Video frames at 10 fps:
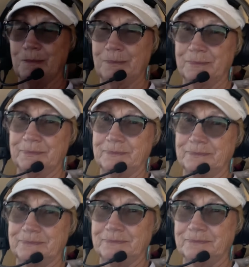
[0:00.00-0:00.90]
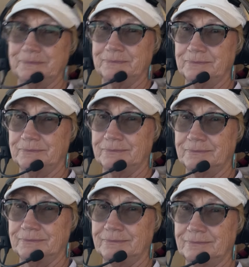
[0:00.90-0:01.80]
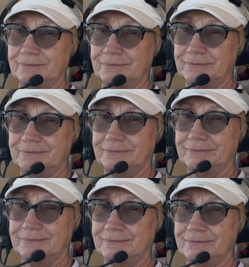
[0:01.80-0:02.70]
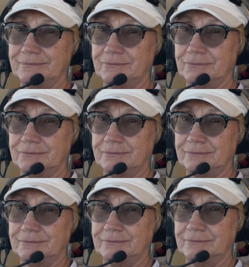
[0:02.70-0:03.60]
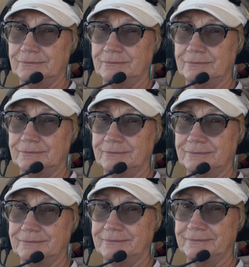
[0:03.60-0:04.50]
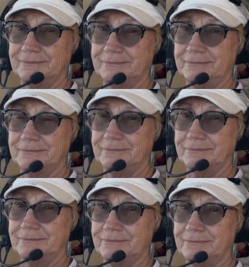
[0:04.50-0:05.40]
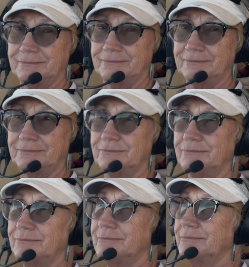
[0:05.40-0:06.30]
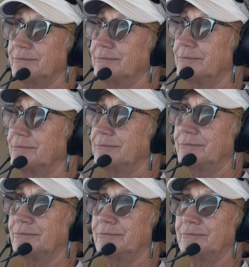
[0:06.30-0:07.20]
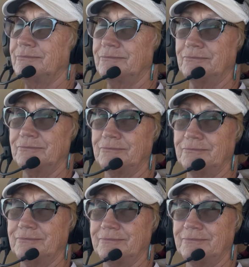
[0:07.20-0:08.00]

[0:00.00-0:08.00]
(not speaking)